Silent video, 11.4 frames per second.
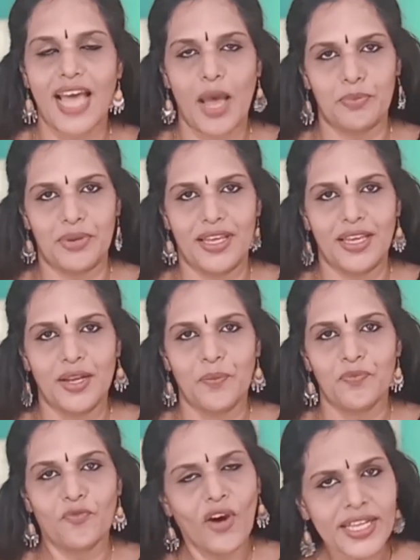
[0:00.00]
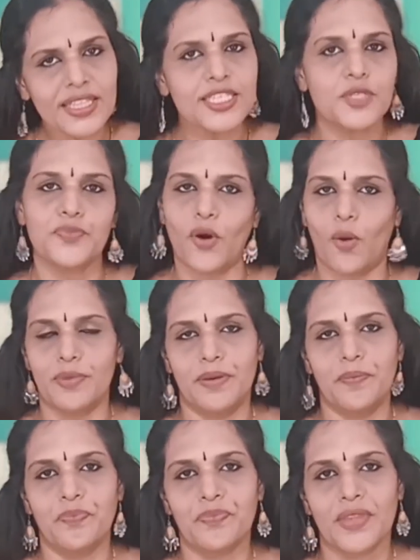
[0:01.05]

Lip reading: happening? Why this problem?